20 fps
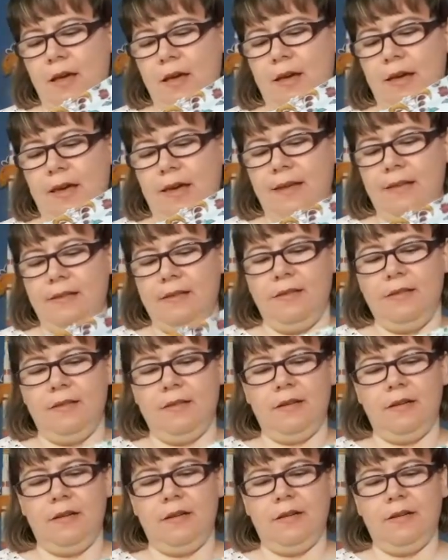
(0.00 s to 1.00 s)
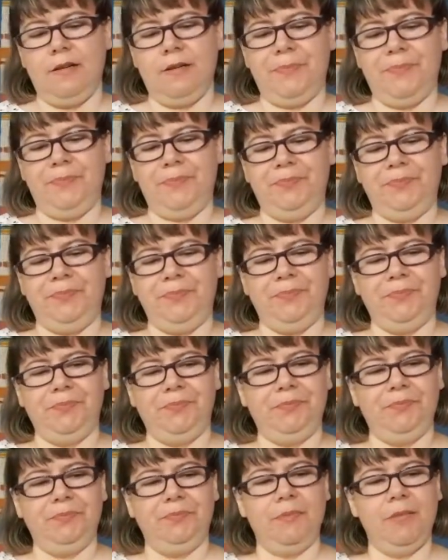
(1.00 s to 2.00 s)
And
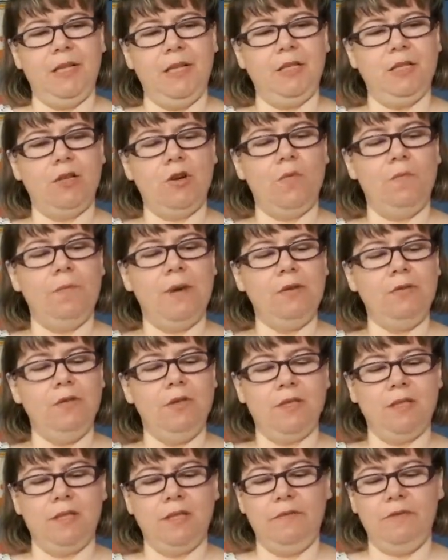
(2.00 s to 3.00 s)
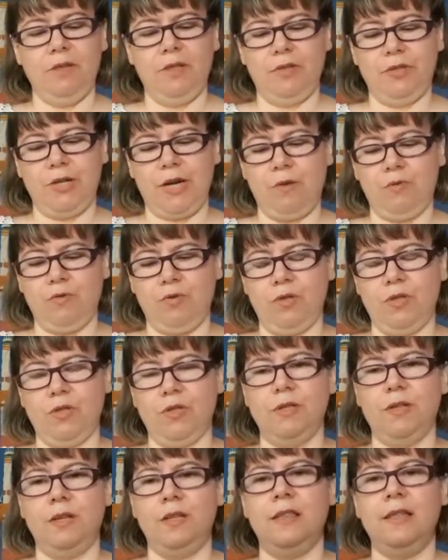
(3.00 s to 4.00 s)
so about the Steven
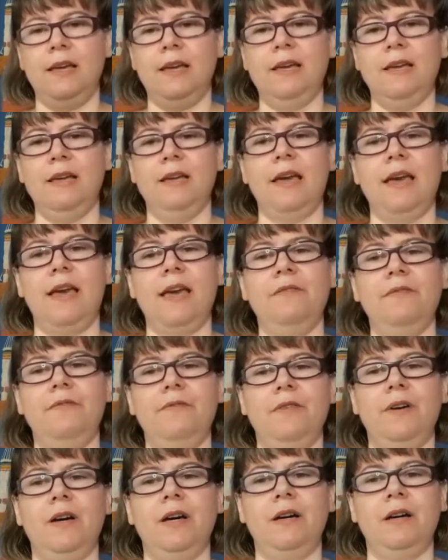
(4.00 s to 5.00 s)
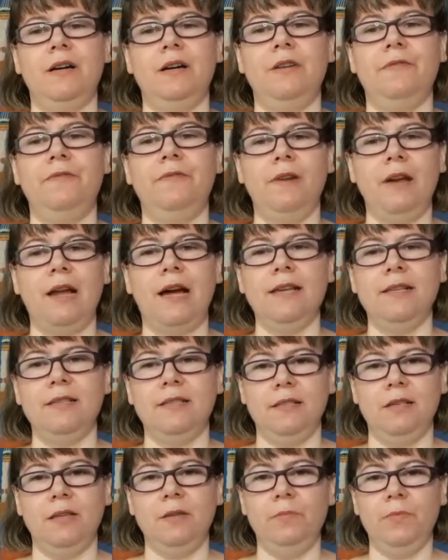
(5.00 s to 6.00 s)
trousers, they have a fly
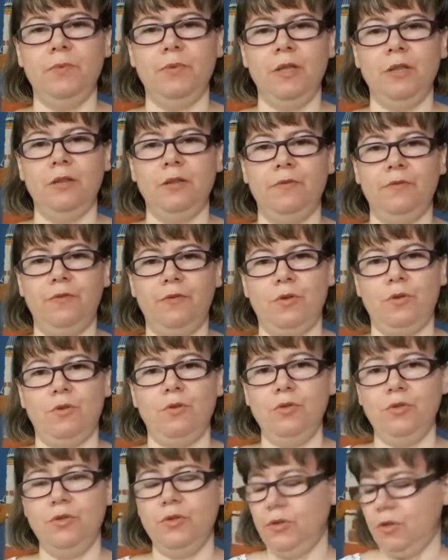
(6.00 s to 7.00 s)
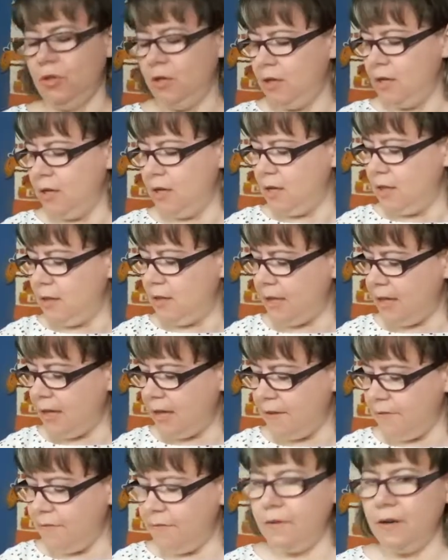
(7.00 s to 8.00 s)
zip in the front. They
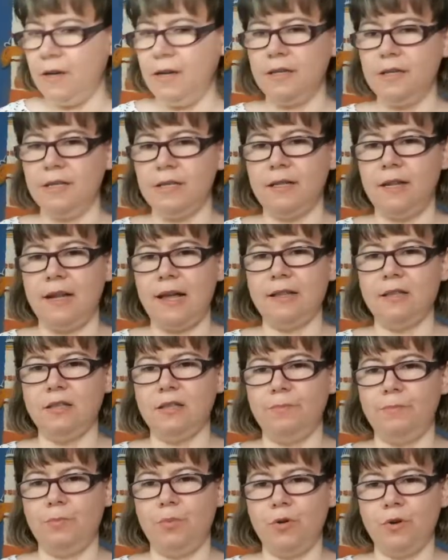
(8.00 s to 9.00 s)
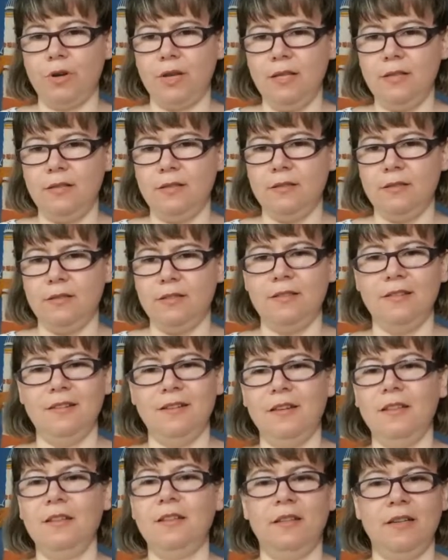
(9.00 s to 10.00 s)
have slant pockets.
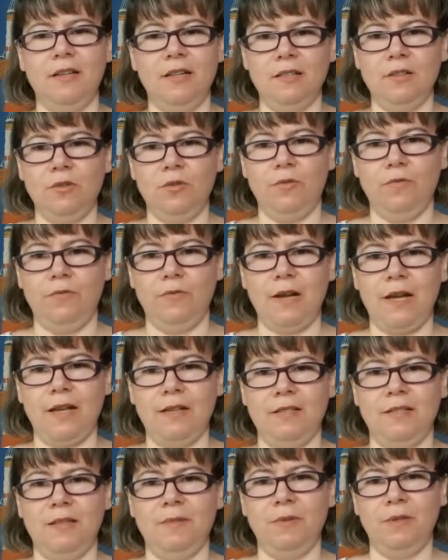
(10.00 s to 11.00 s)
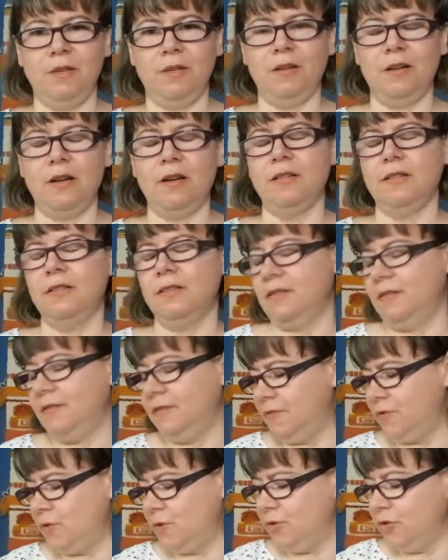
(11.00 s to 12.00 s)
There is no fly zip here,
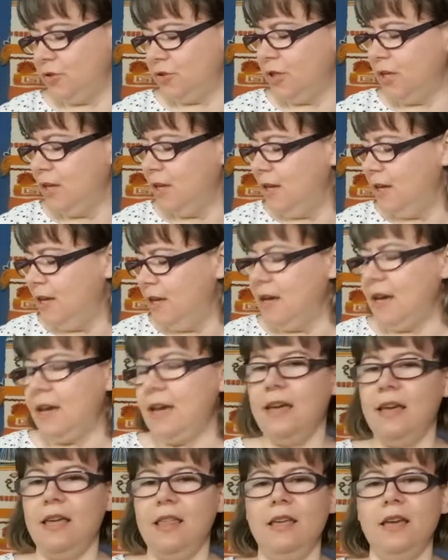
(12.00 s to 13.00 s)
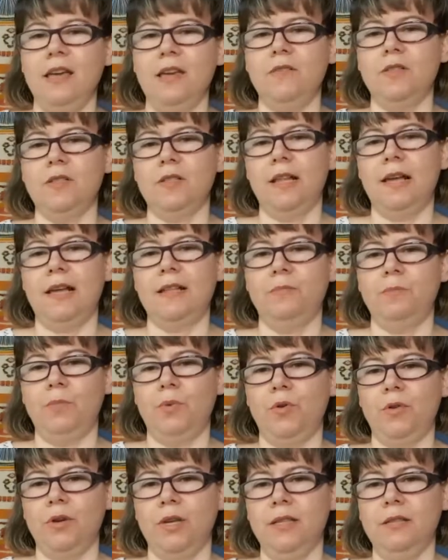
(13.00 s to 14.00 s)
of course. They have slant
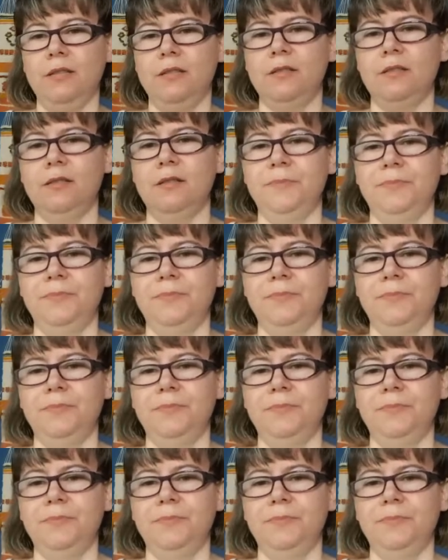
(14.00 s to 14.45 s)
pockets,